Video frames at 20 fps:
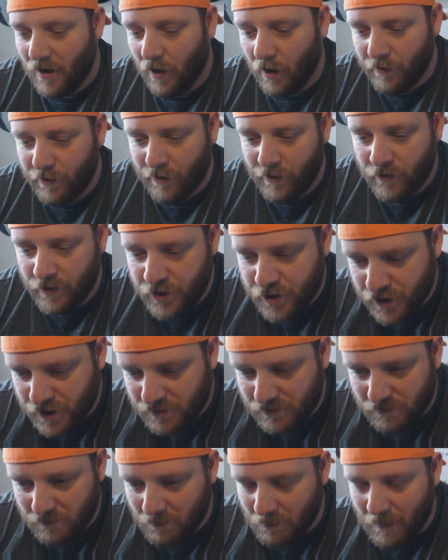other than
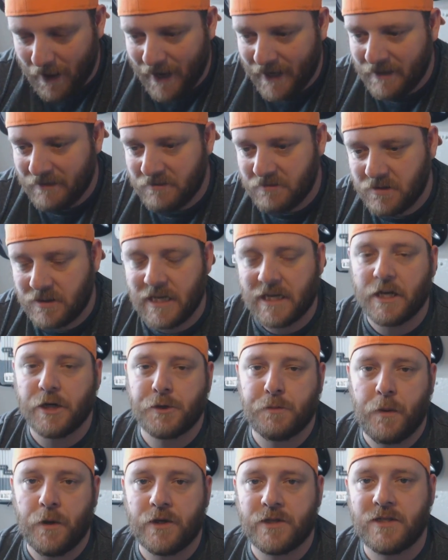just my
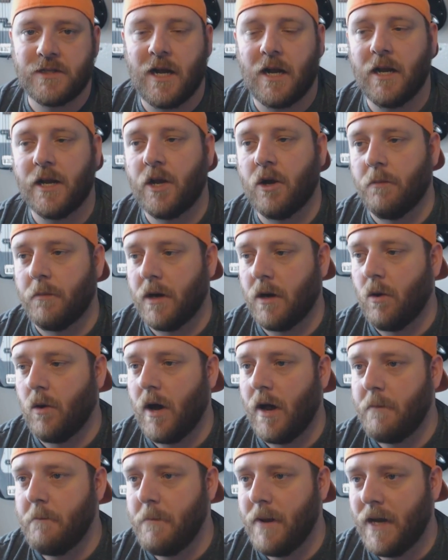dickish personality coming out
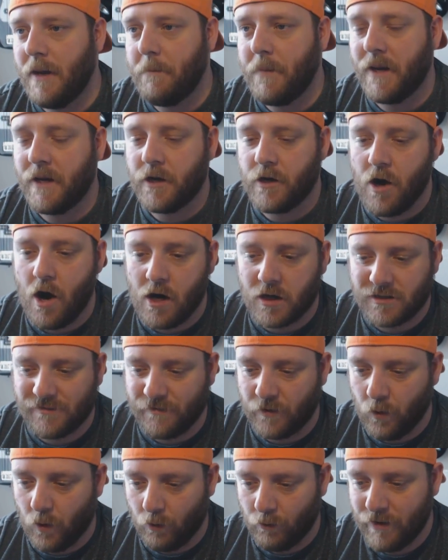and me being an arse
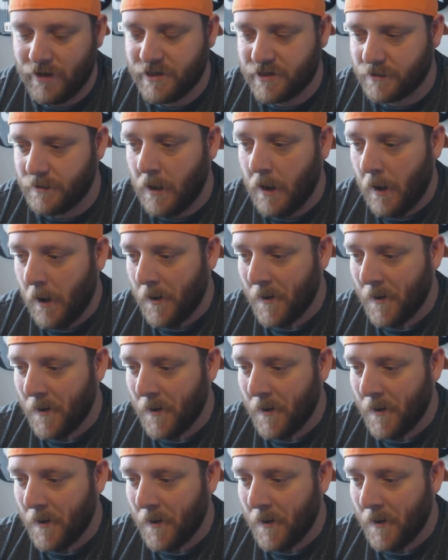for no reason.